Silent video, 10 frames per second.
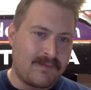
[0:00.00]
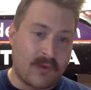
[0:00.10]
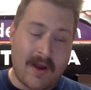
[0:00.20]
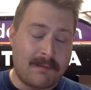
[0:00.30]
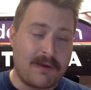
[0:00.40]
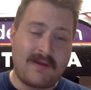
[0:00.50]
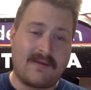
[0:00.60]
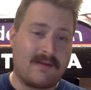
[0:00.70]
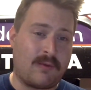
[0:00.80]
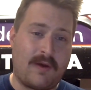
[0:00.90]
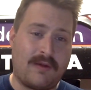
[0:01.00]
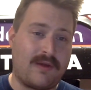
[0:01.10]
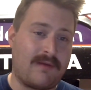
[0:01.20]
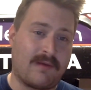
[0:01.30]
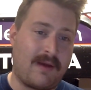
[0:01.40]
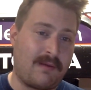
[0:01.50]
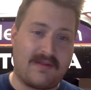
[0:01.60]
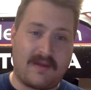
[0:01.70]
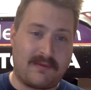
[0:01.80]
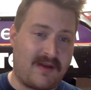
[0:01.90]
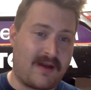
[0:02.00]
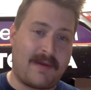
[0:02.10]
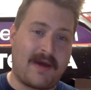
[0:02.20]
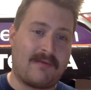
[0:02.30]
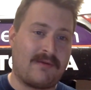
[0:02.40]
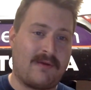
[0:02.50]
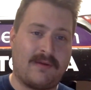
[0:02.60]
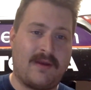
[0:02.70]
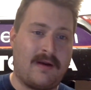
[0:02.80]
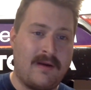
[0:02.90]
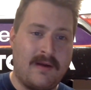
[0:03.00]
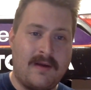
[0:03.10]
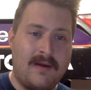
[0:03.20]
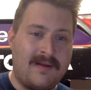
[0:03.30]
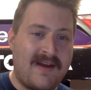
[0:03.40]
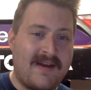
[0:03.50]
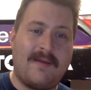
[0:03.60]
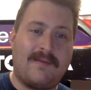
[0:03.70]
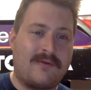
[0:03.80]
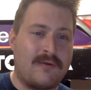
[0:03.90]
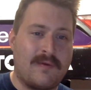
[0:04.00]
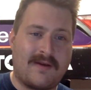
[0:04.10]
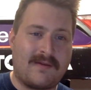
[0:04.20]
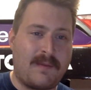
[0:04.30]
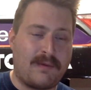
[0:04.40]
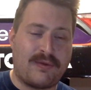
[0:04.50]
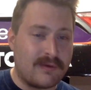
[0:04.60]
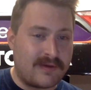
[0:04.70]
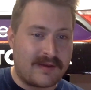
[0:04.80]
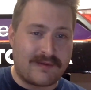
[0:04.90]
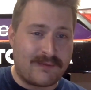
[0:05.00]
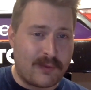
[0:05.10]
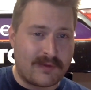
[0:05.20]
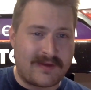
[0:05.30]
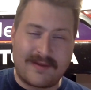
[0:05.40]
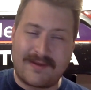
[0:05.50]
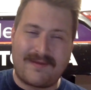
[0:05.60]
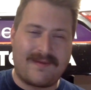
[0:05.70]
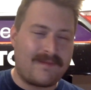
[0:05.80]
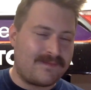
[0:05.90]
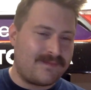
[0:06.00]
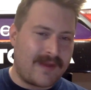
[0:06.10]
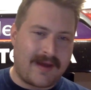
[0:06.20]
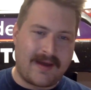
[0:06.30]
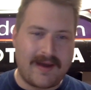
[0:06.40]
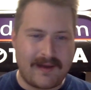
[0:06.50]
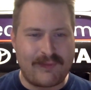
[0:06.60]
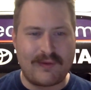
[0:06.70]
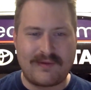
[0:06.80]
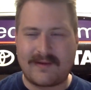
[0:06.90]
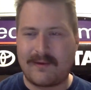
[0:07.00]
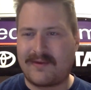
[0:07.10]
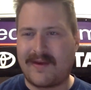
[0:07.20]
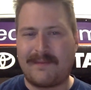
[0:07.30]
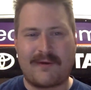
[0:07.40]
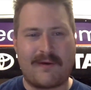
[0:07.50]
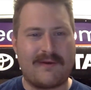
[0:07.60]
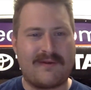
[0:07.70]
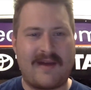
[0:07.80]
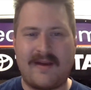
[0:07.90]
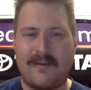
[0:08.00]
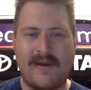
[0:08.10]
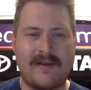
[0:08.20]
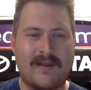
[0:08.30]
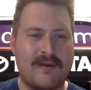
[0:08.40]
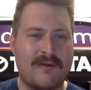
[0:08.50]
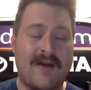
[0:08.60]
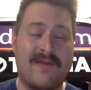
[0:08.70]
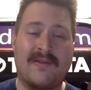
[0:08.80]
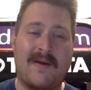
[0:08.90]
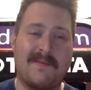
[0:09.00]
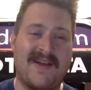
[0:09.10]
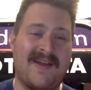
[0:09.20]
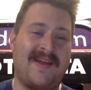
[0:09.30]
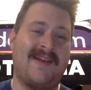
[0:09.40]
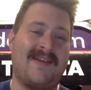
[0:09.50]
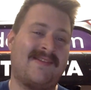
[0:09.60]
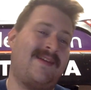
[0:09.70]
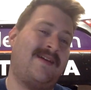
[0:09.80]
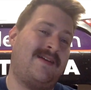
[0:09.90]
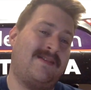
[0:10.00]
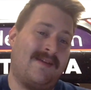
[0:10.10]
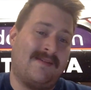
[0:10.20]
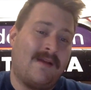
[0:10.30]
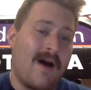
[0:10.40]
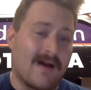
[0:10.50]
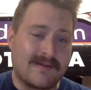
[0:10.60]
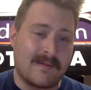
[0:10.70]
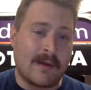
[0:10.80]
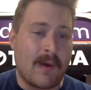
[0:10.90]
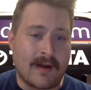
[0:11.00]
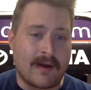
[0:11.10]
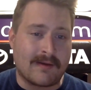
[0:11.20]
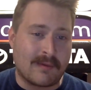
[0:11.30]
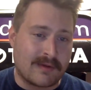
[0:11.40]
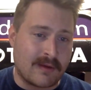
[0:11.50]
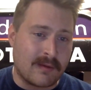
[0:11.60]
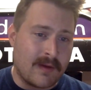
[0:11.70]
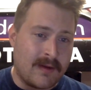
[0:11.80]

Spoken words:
Ryan Preece in 12th even. That was not a bad result there. Ty Gibbs, Truex, both 13th and 14th. It feels like those Gibbs cars, any week that they're not in the top 10, it's a loss, to be quite honest with you.